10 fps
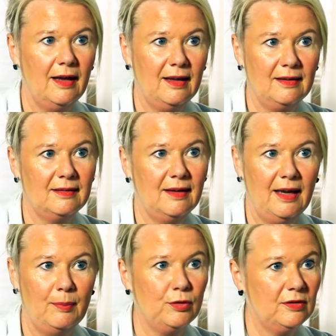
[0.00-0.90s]
as
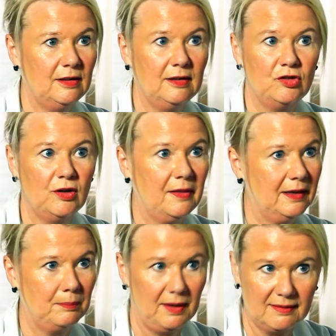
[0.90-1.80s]
a procedure
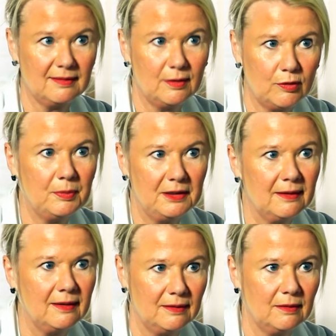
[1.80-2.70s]
that must never be
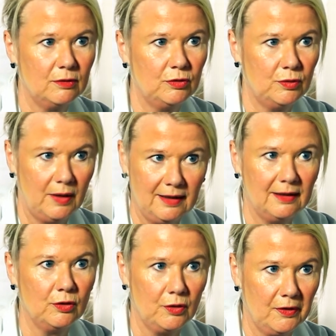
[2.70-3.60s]
done to
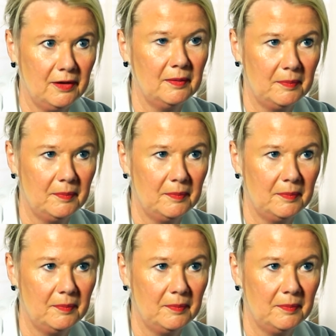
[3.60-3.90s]
any girl.